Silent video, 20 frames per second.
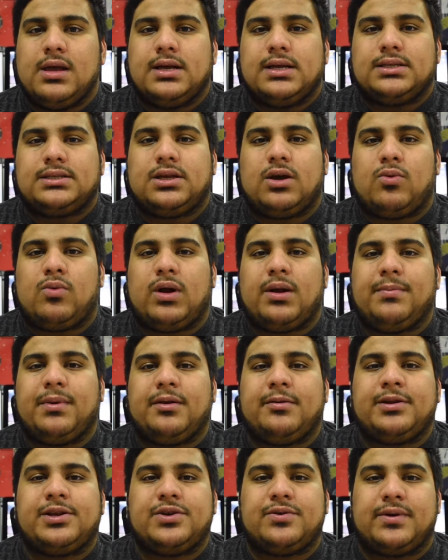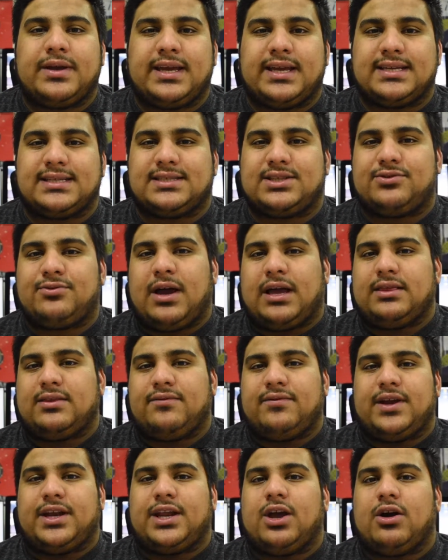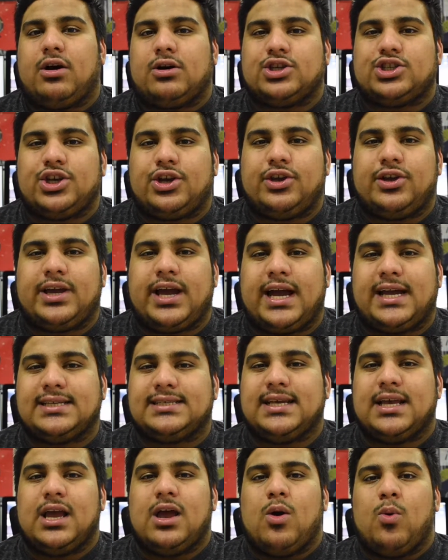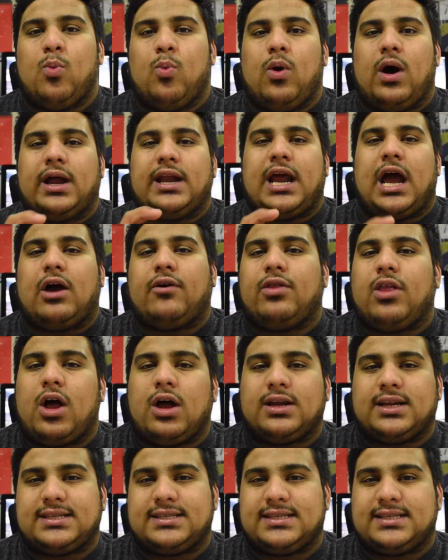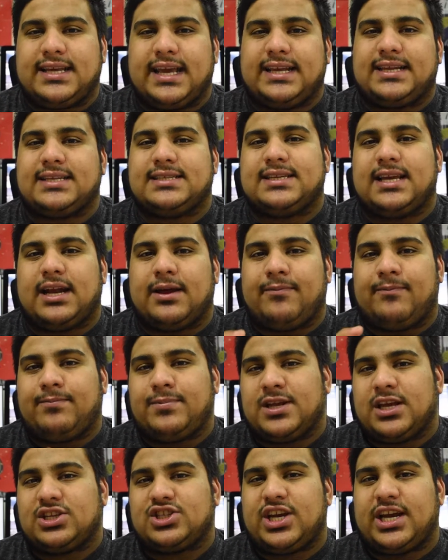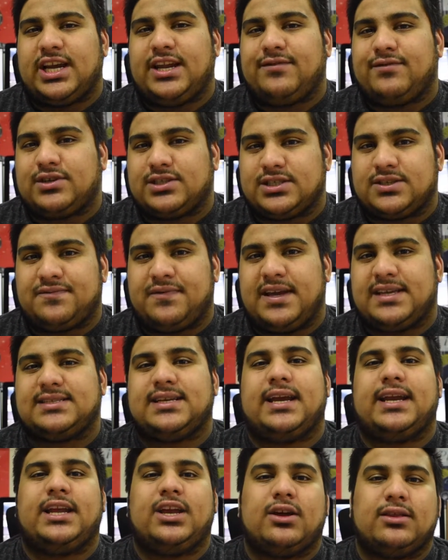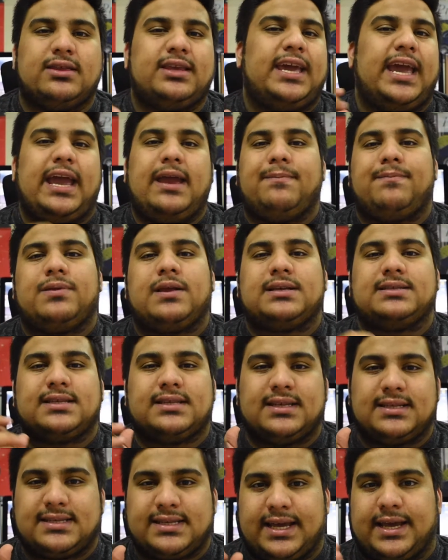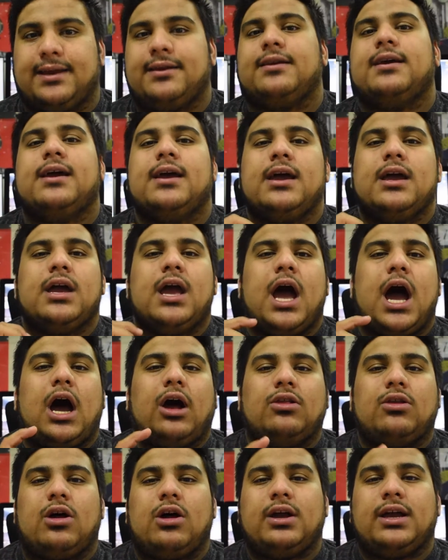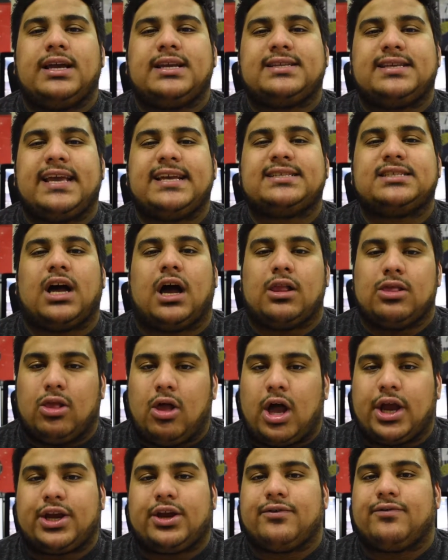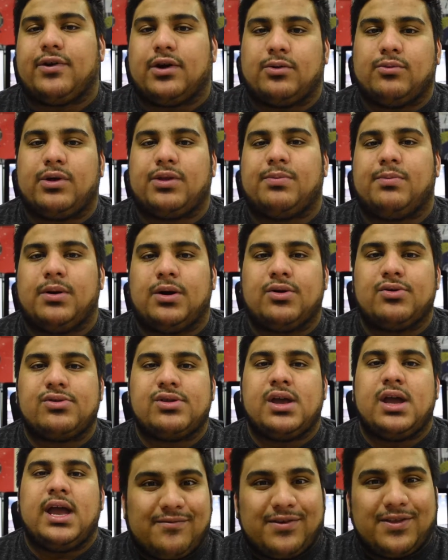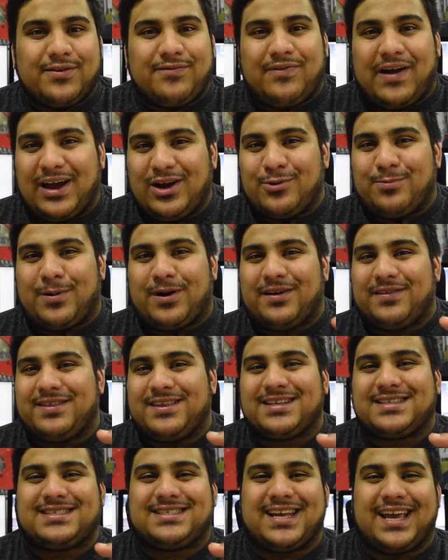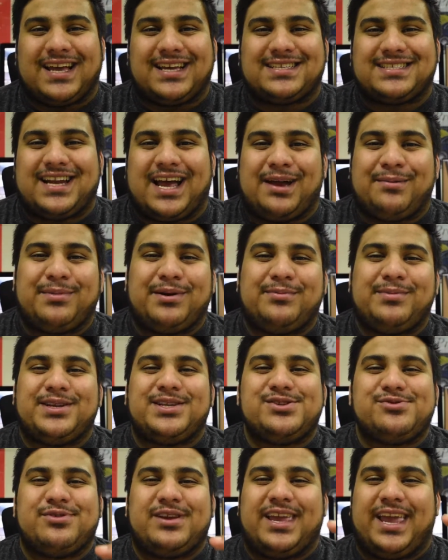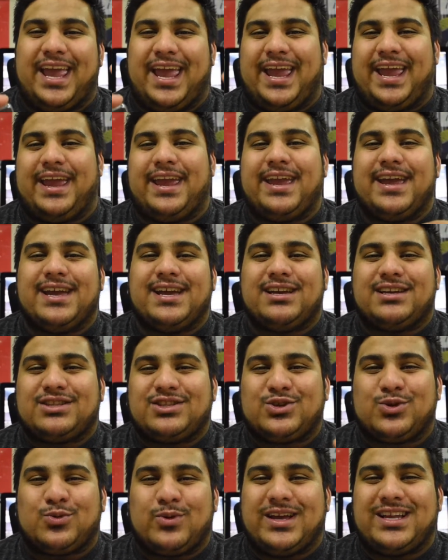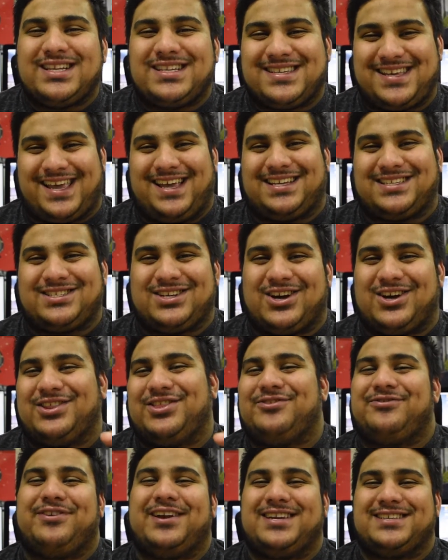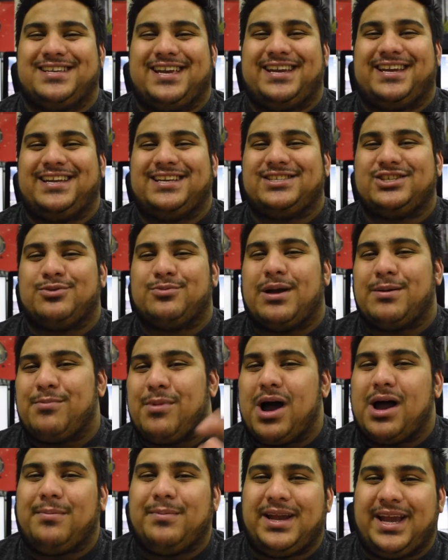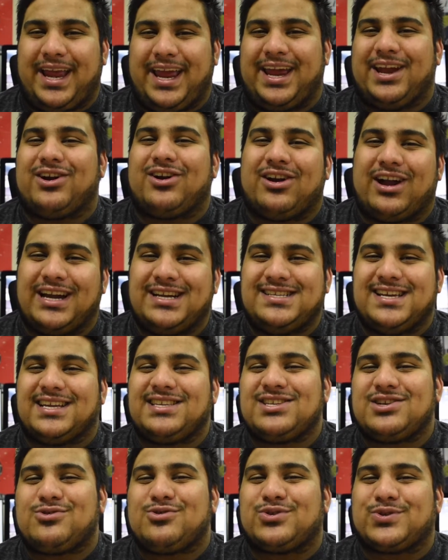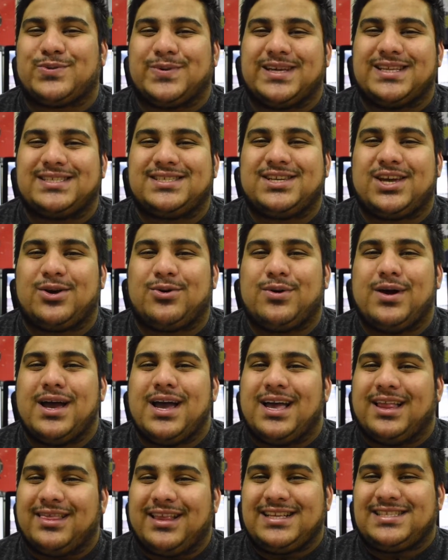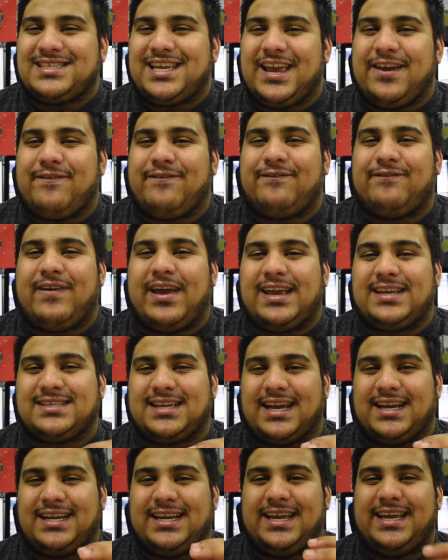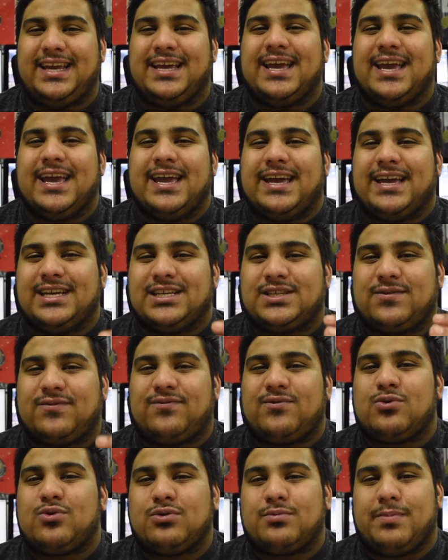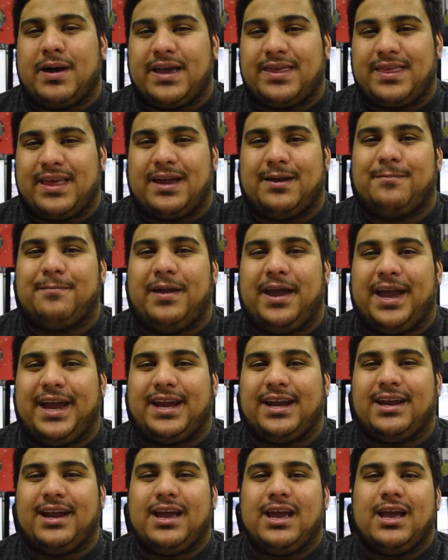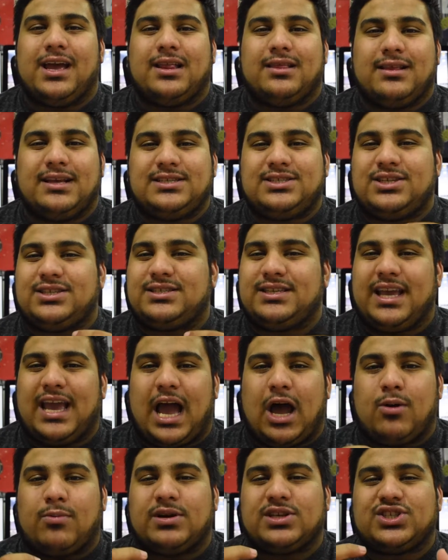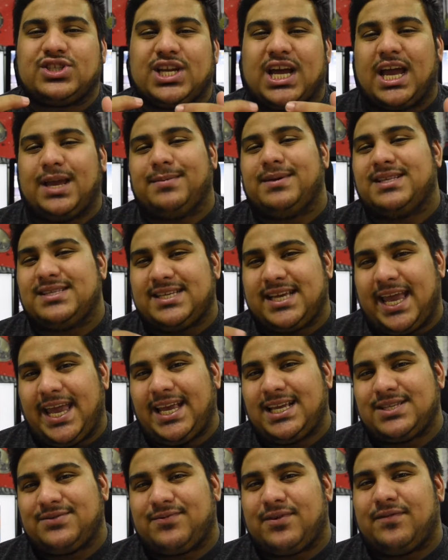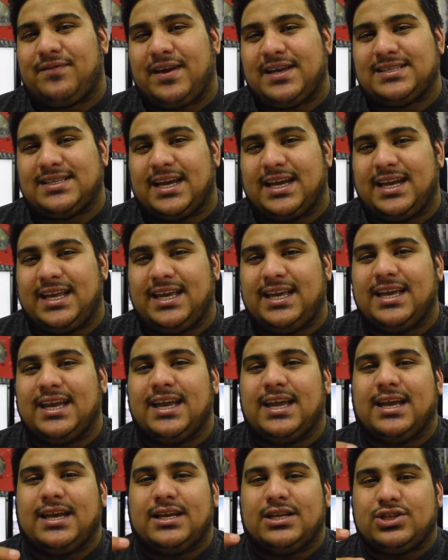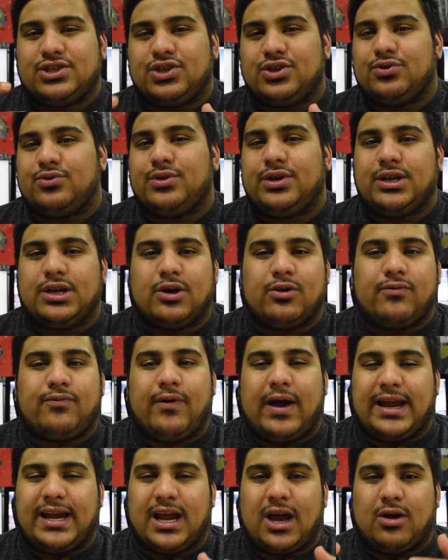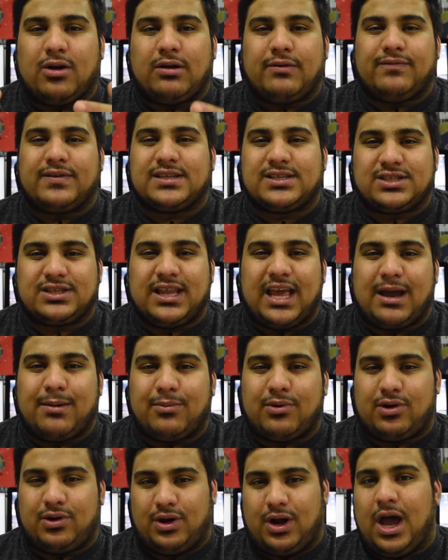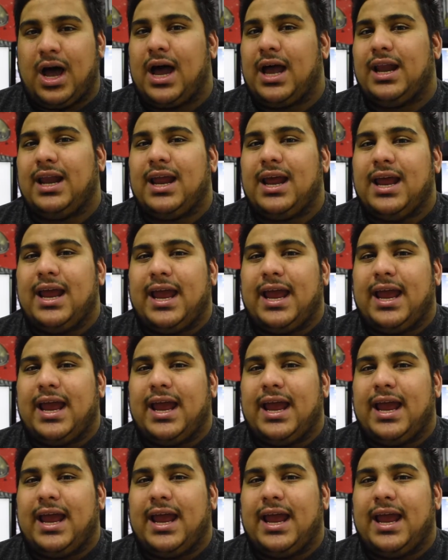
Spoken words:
So what I'm going to be doing is, throughout the video, I'll show you guys, one, how long does it take to set up Touch ID versus Face ID on the 8 Plus and the 10, how long it takes to unlock your phone with both. For the final part of this test, I'm going to be doing a twin test on the Face ID. So my mom and aunt are identical twins, so let's see if Face ID is fooled by them, and let's just see how much time it takes for Face ID to, find out if it's them or not.